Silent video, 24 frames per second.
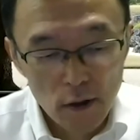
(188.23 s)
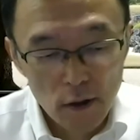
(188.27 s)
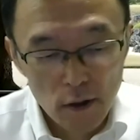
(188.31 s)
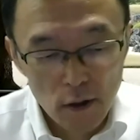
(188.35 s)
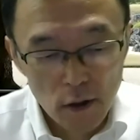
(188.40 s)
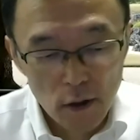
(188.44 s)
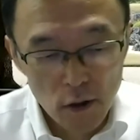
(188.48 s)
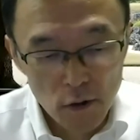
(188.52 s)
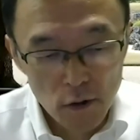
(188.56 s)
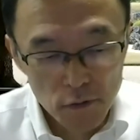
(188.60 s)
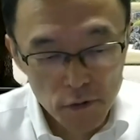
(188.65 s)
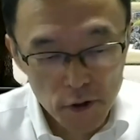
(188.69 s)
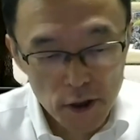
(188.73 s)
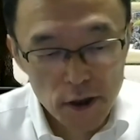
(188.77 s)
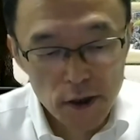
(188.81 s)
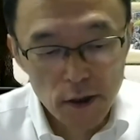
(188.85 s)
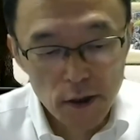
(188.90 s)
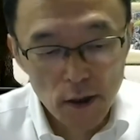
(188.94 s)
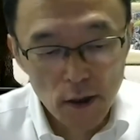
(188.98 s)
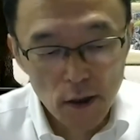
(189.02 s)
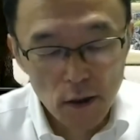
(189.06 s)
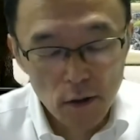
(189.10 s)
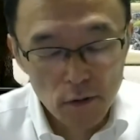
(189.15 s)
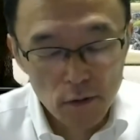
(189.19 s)

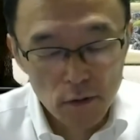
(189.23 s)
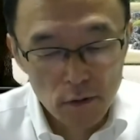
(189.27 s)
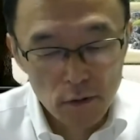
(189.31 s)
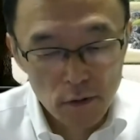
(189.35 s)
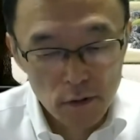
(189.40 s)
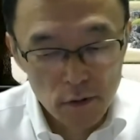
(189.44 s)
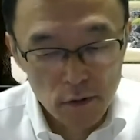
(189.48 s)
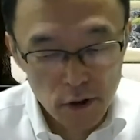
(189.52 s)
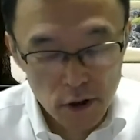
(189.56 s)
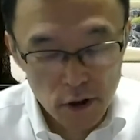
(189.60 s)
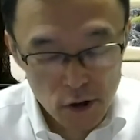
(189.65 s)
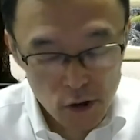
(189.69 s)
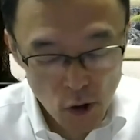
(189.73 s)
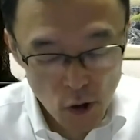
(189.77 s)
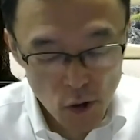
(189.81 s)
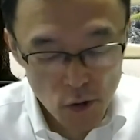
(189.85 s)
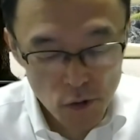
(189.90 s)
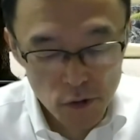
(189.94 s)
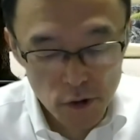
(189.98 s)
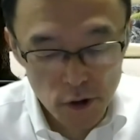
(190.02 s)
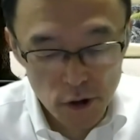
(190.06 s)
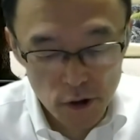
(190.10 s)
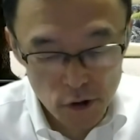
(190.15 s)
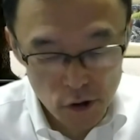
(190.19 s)
original
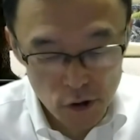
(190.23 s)
disorders